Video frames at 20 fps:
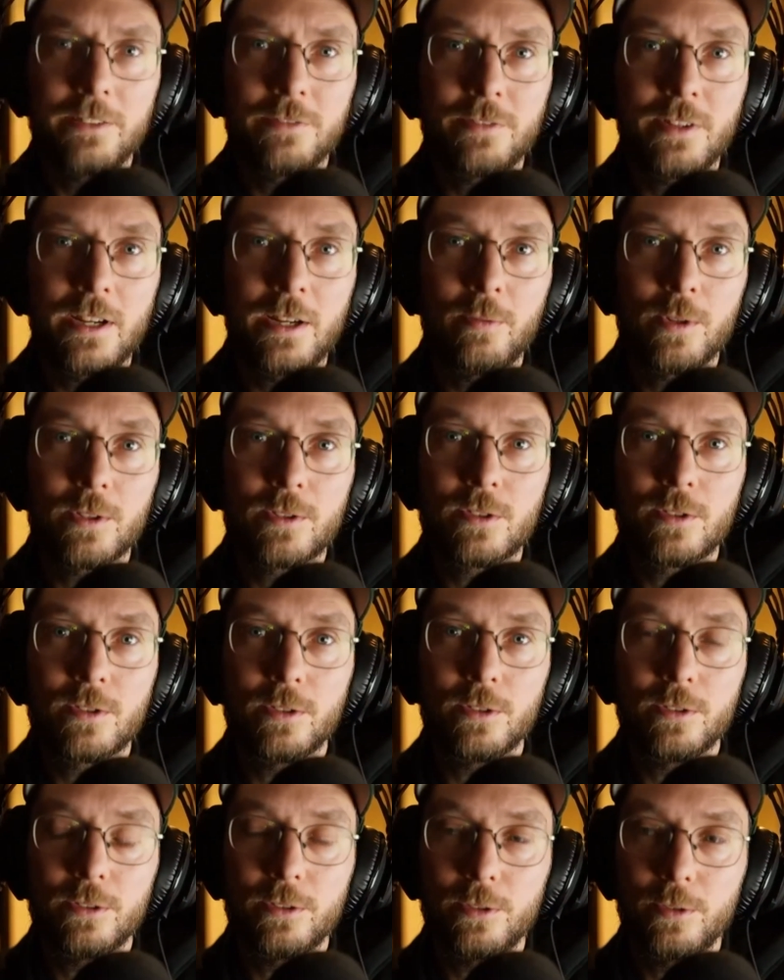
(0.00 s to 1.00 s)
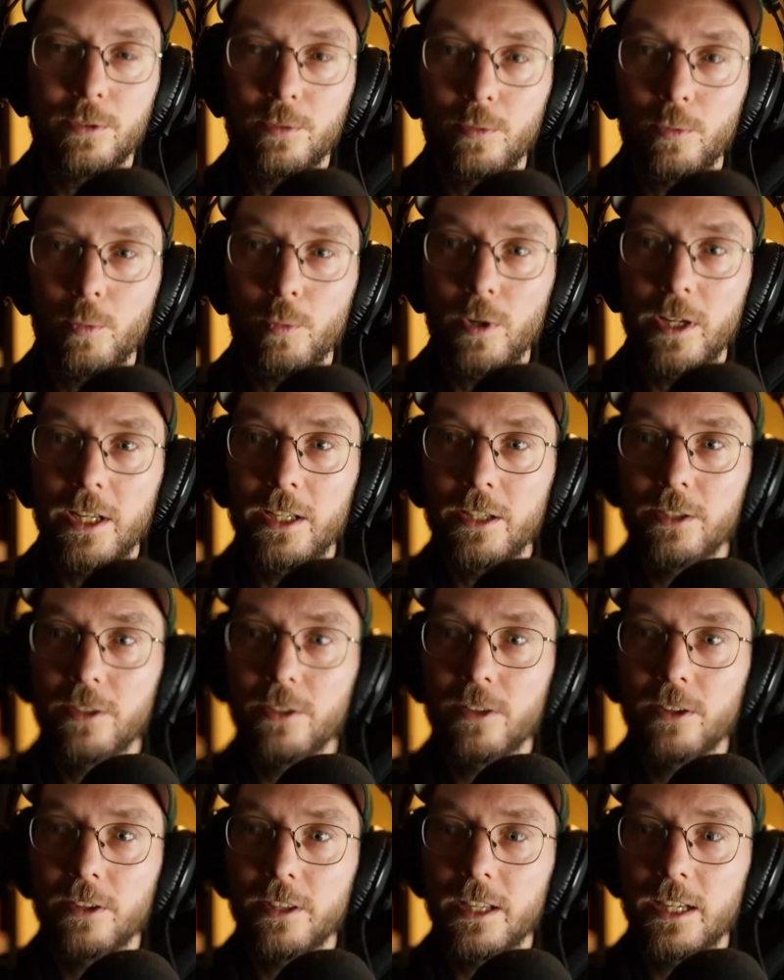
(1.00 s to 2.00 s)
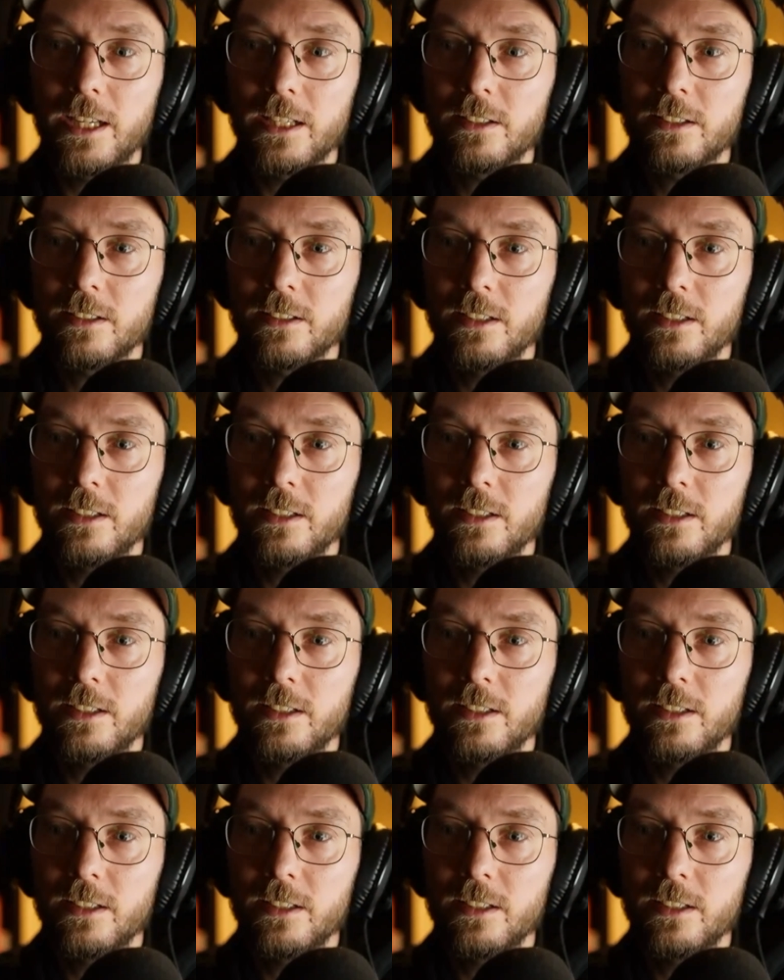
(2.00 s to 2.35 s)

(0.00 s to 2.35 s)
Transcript: I want to weigh in on that,